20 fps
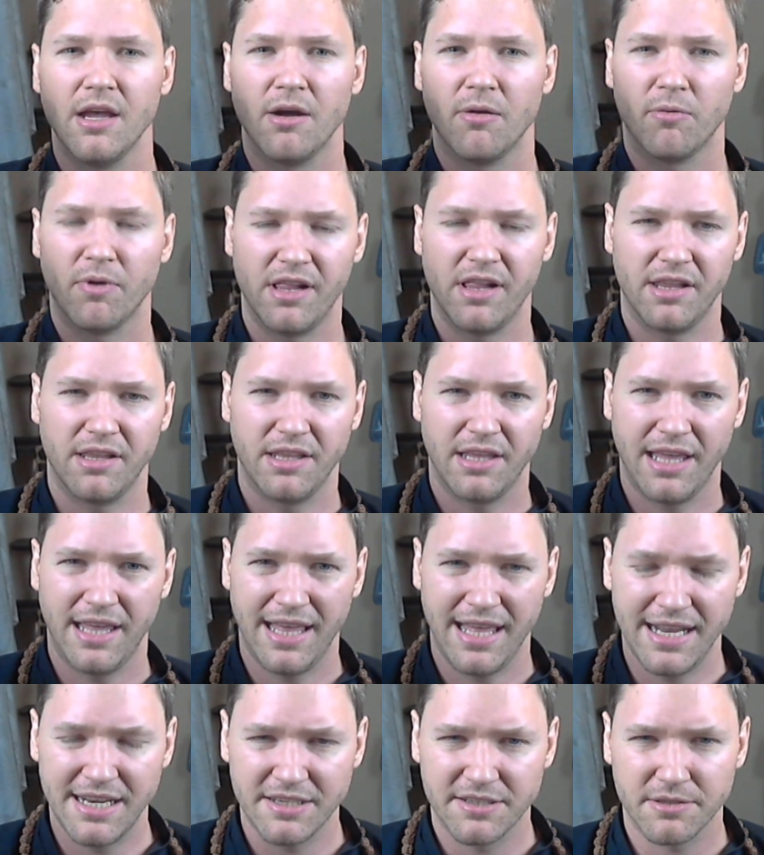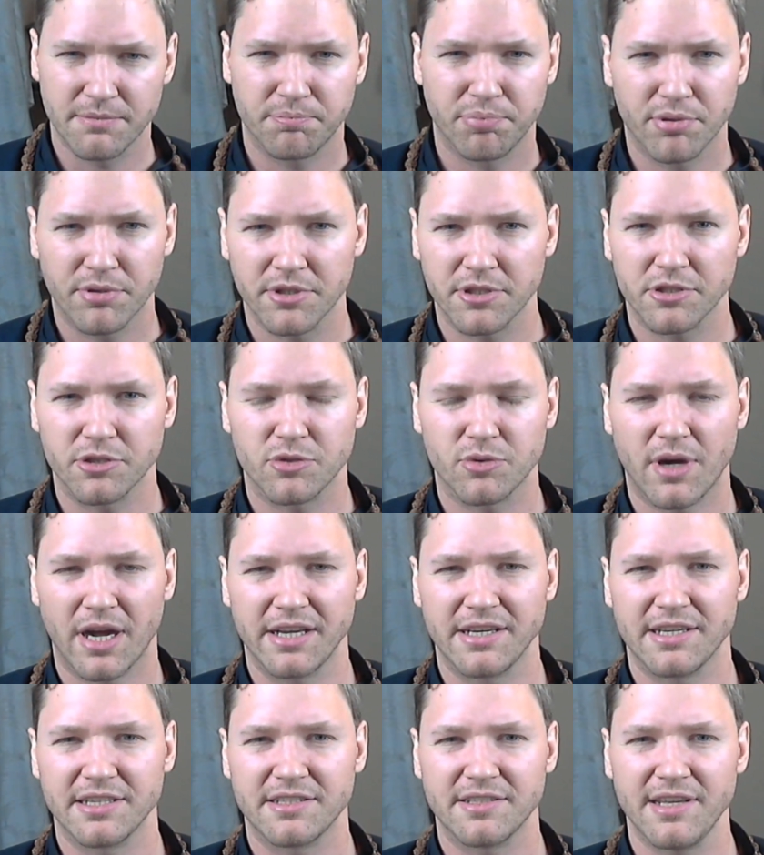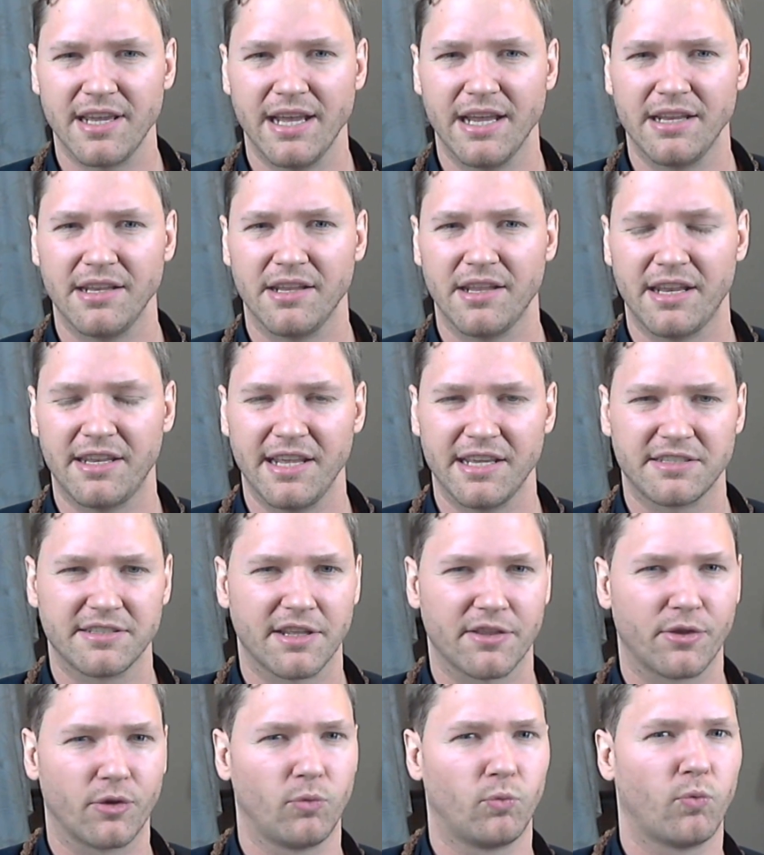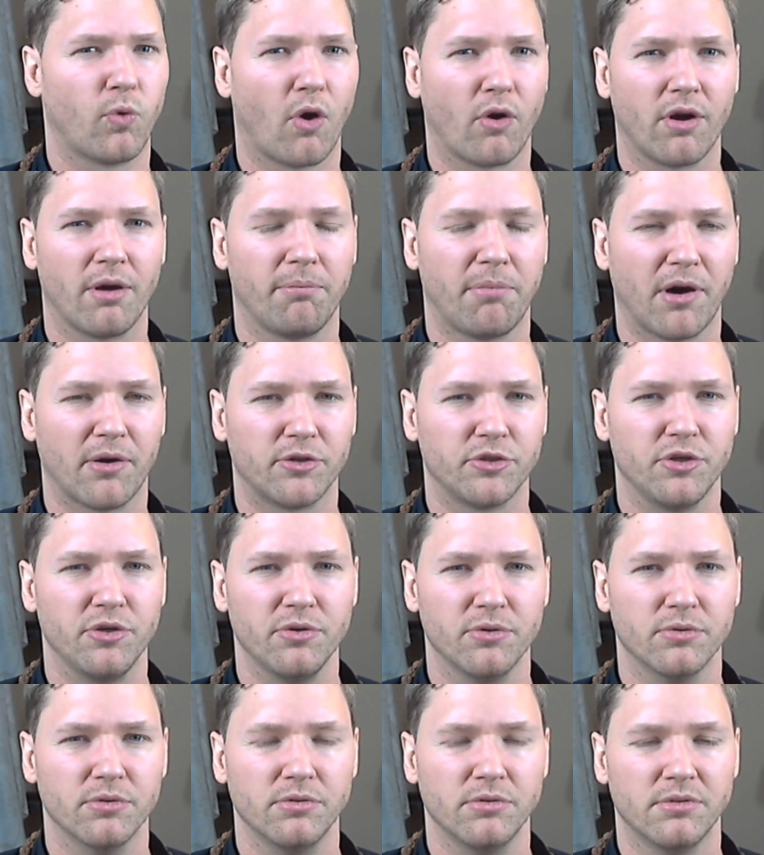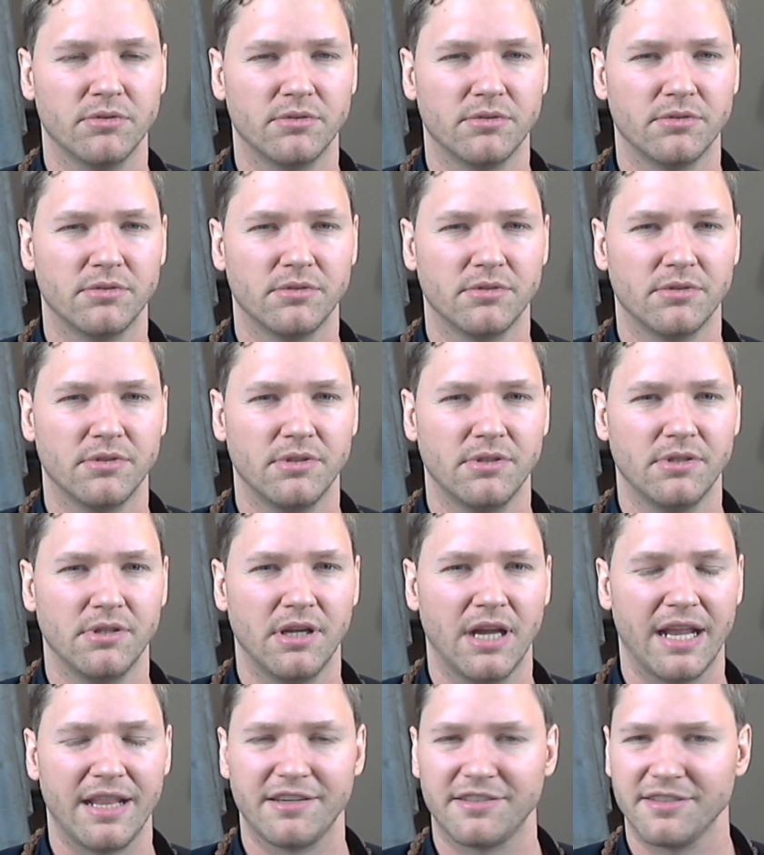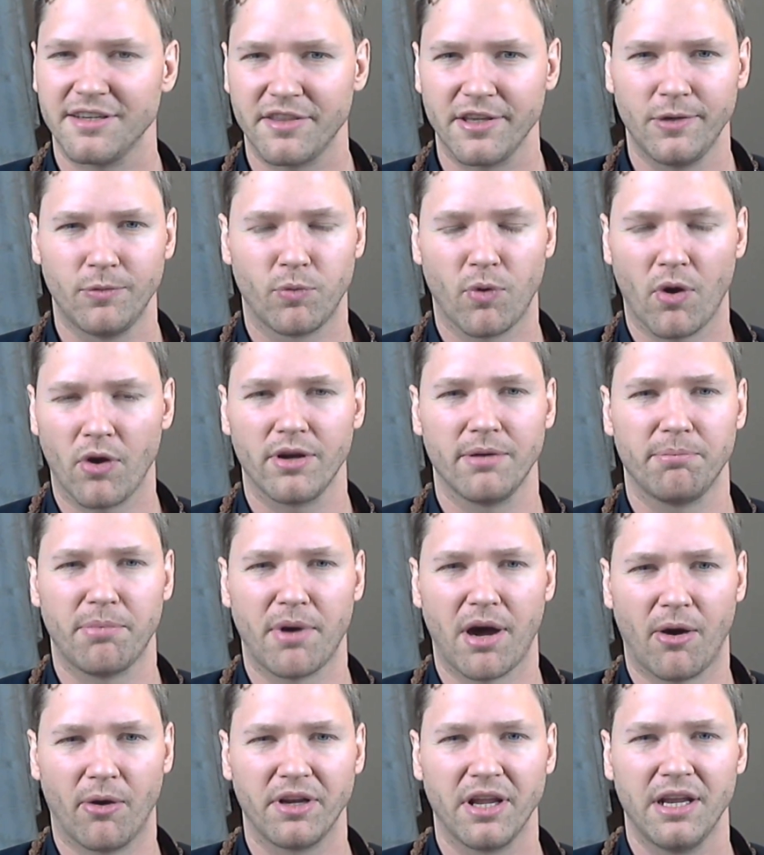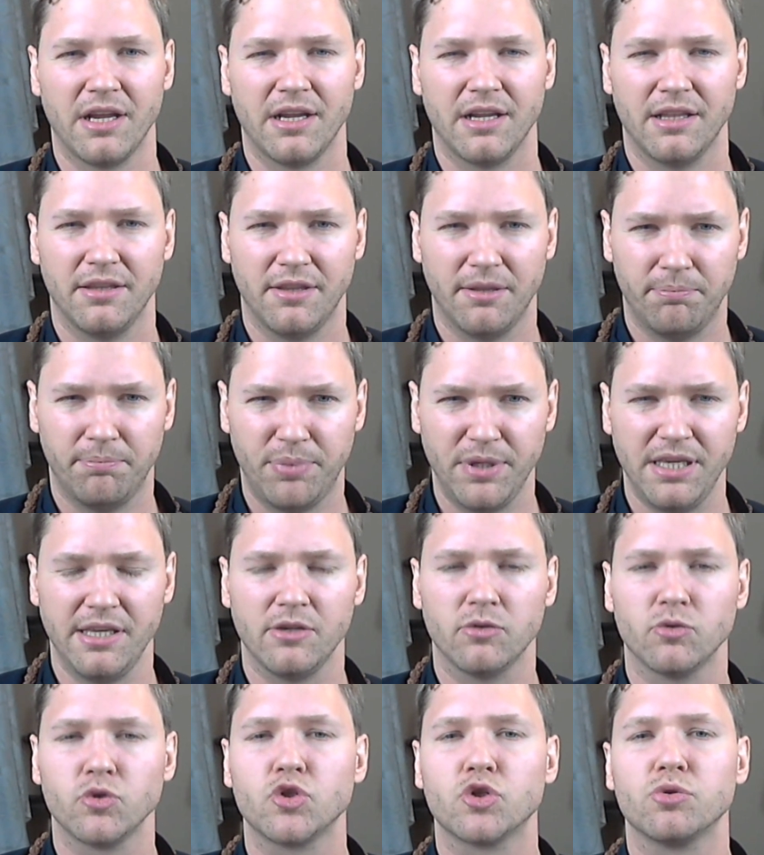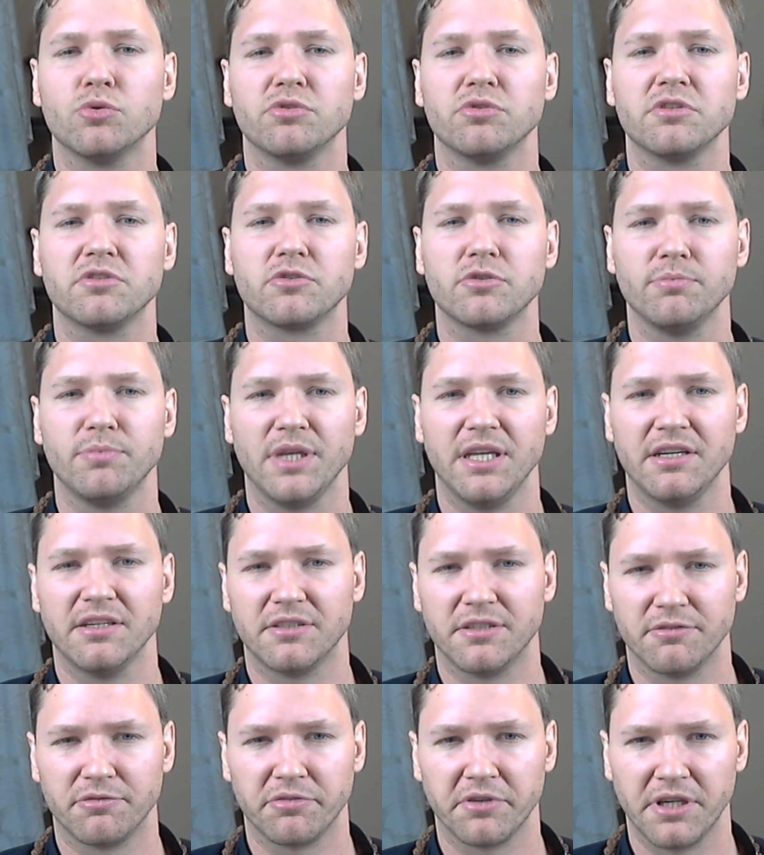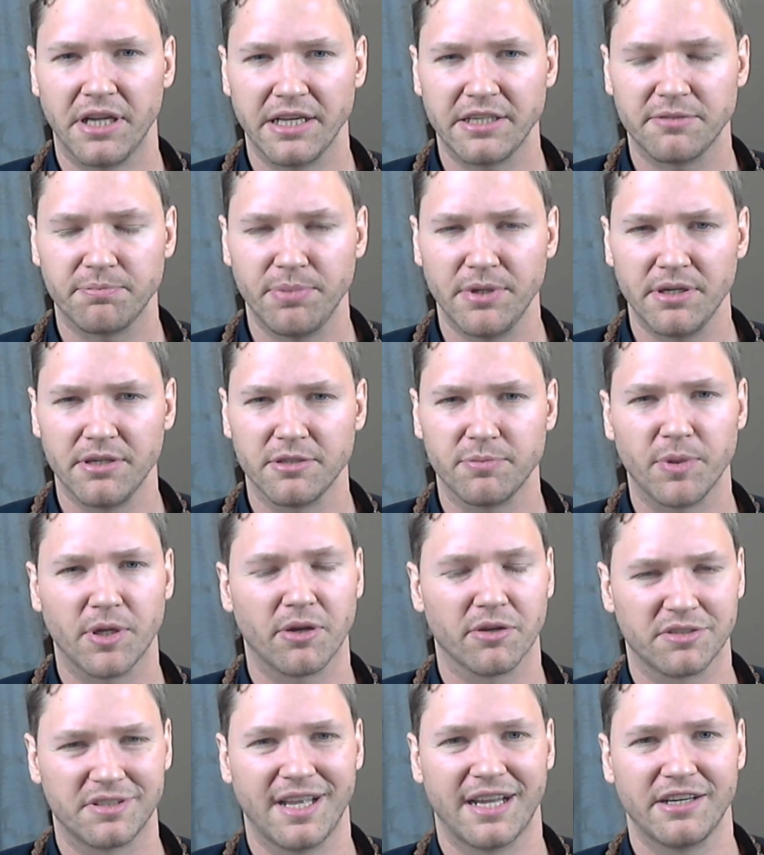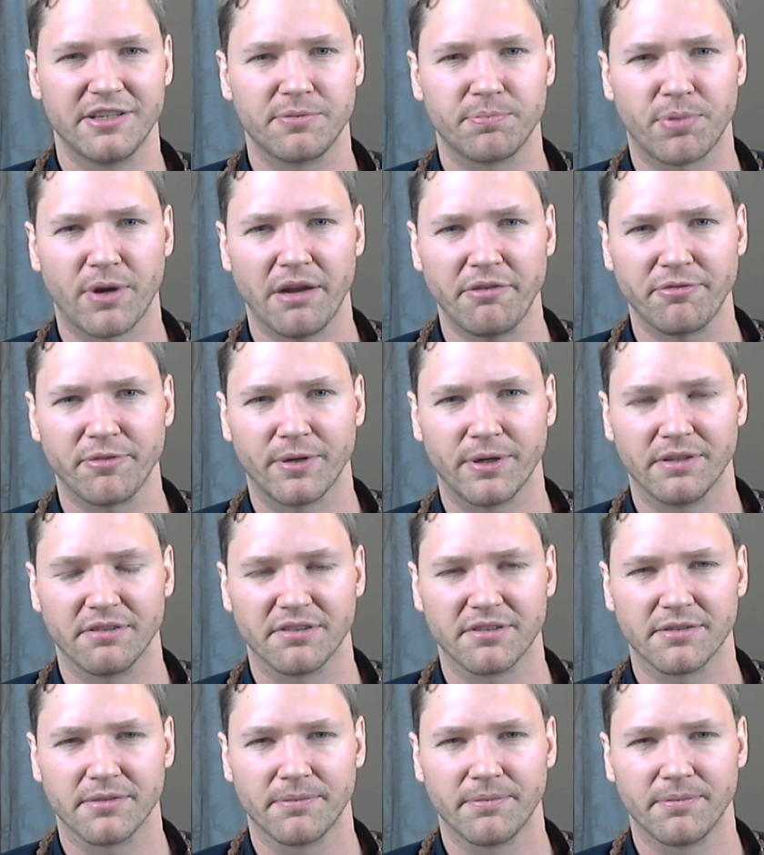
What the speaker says: Well, it is important to understand that there's nothing wrong about you. There's nothing wrong about the being who chooses to be in a different experience, because that is preference.